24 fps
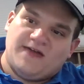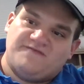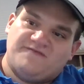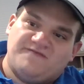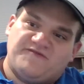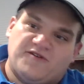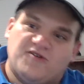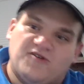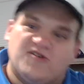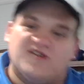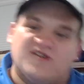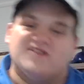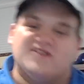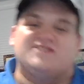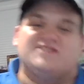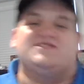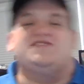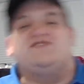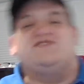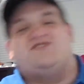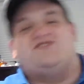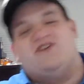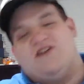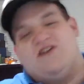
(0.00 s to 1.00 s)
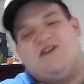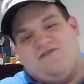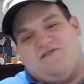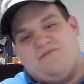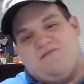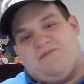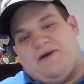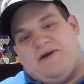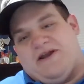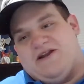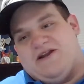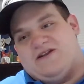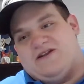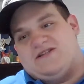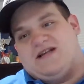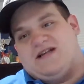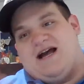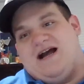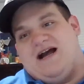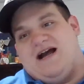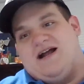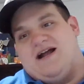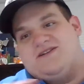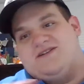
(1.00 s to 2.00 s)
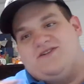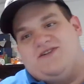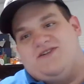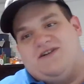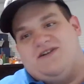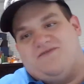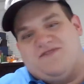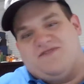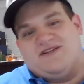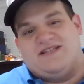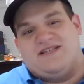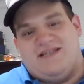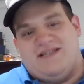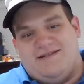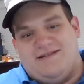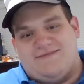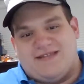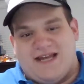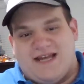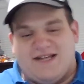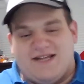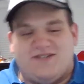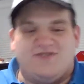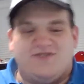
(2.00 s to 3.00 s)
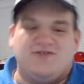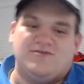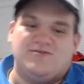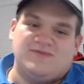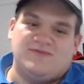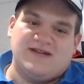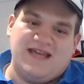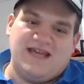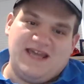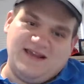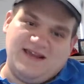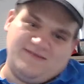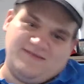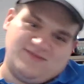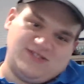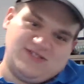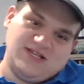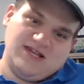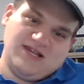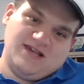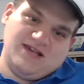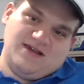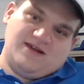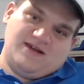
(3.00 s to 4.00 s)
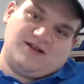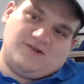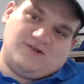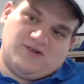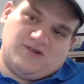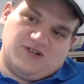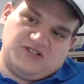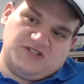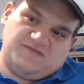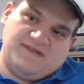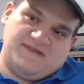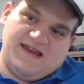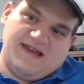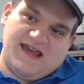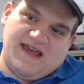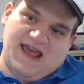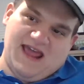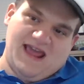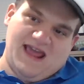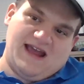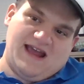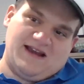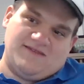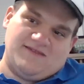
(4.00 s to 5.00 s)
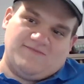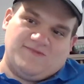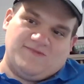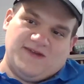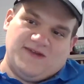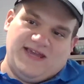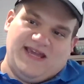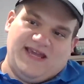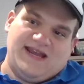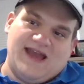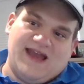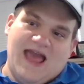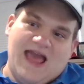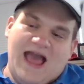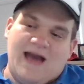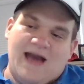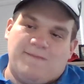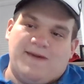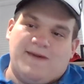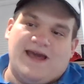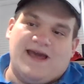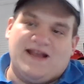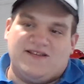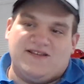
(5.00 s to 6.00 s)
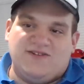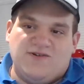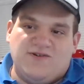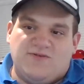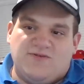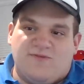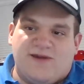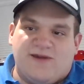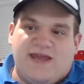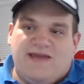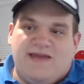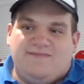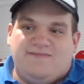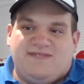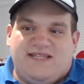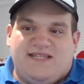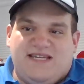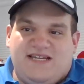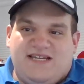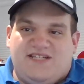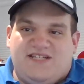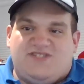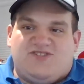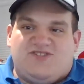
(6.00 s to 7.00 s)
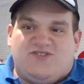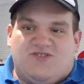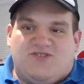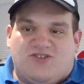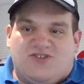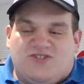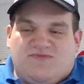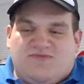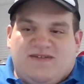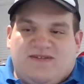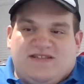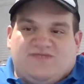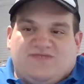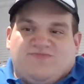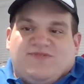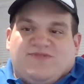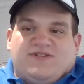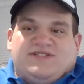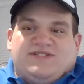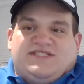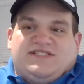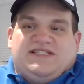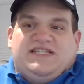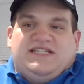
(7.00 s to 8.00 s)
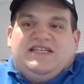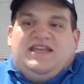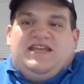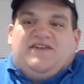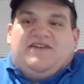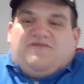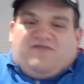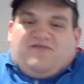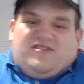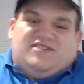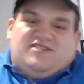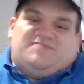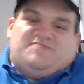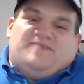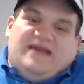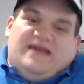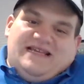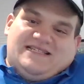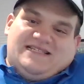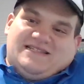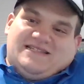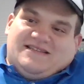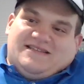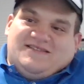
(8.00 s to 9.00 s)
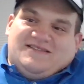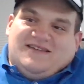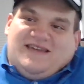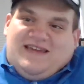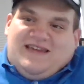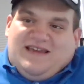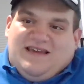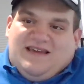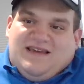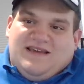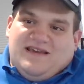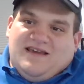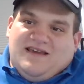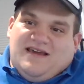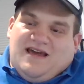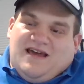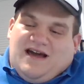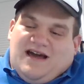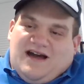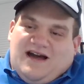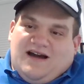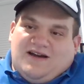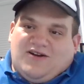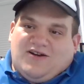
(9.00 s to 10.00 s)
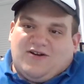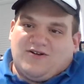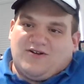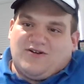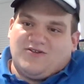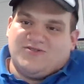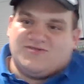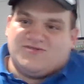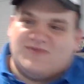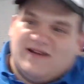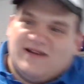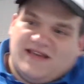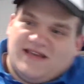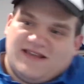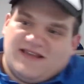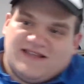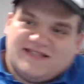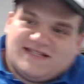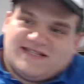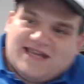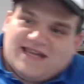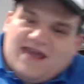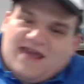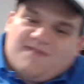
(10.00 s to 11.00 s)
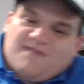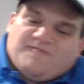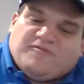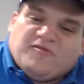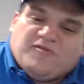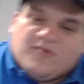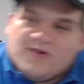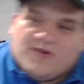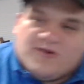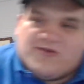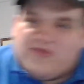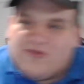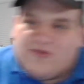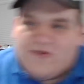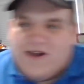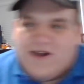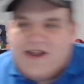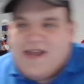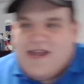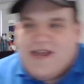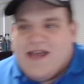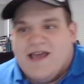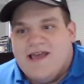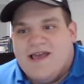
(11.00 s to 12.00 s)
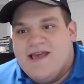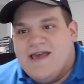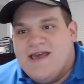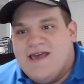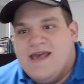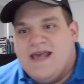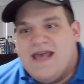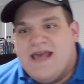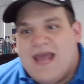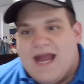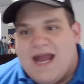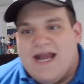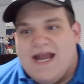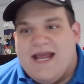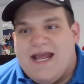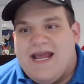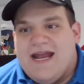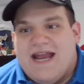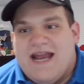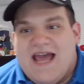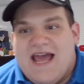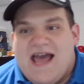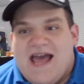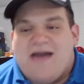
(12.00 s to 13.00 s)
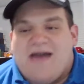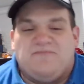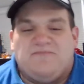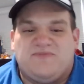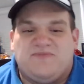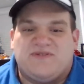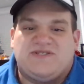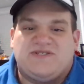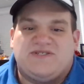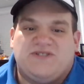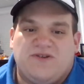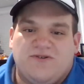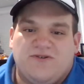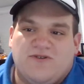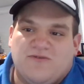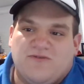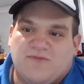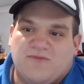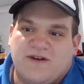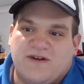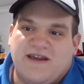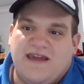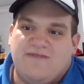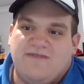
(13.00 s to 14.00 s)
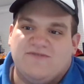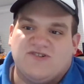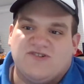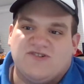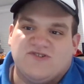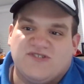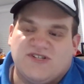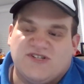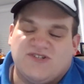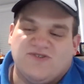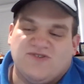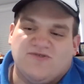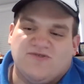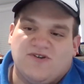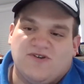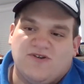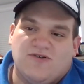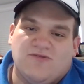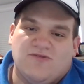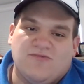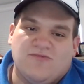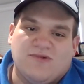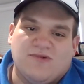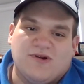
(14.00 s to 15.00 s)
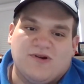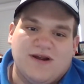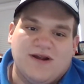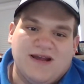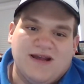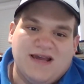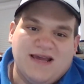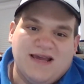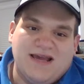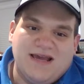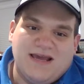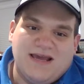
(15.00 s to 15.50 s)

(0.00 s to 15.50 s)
Of course, two different players on two different teams had 2 homer games. Goldschmidt and Ian Happ had 2 homer games each. Goldschmidt's was the difference, basically. Cardinals winning this game 4-3. And Ian Happ's 2 homer game, which was a 2-run homer